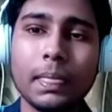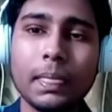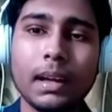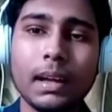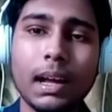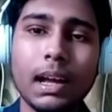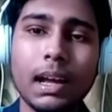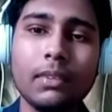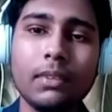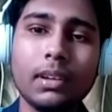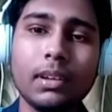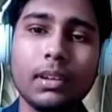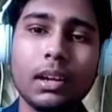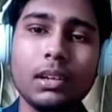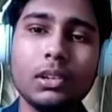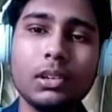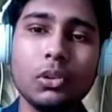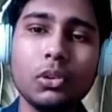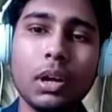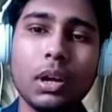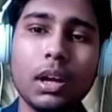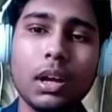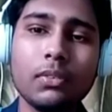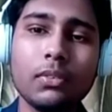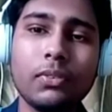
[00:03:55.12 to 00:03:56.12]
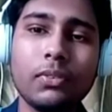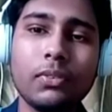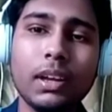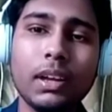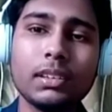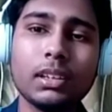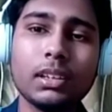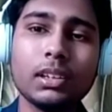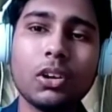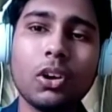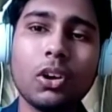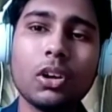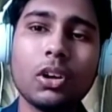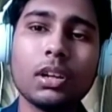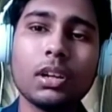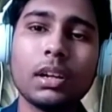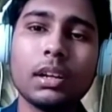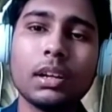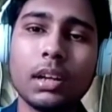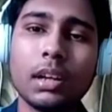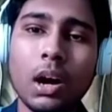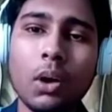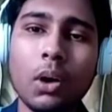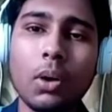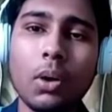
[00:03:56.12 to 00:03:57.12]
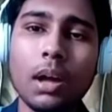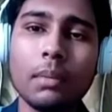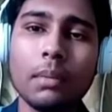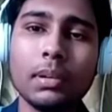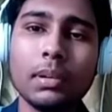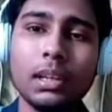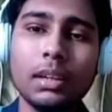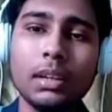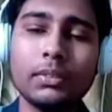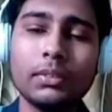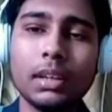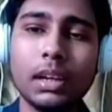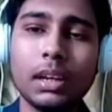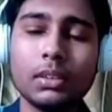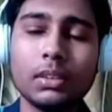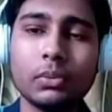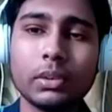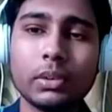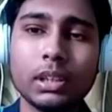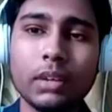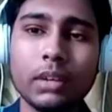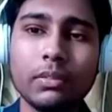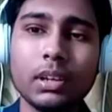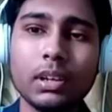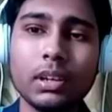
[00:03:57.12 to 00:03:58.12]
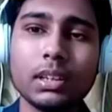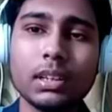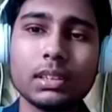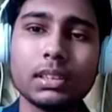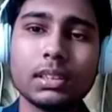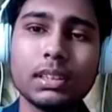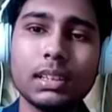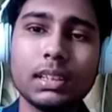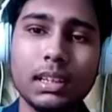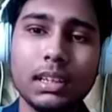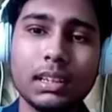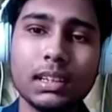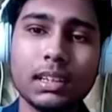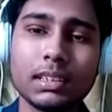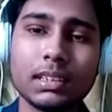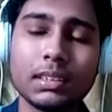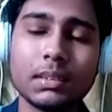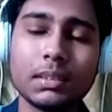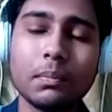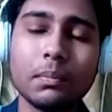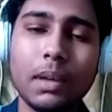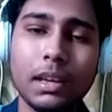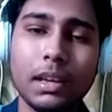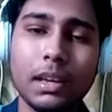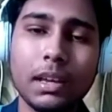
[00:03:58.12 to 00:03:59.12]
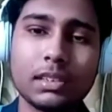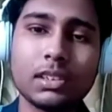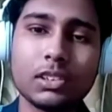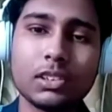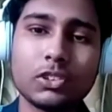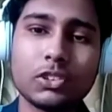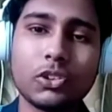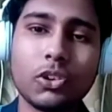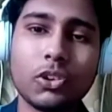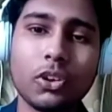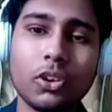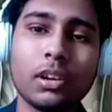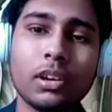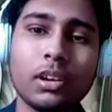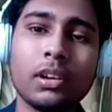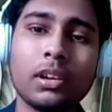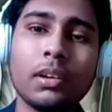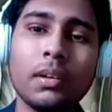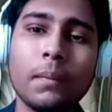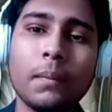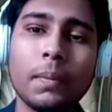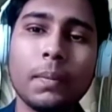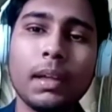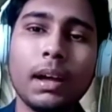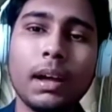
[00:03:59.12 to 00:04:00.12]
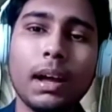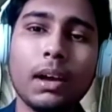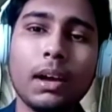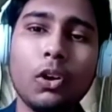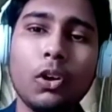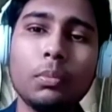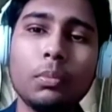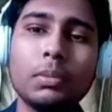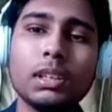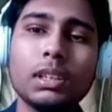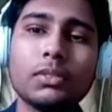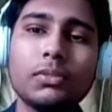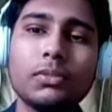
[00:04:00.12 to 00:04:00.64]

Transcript: I have learned to have faith in God, and now I believe that whatever doesn't kill us makes us stronger. I hope these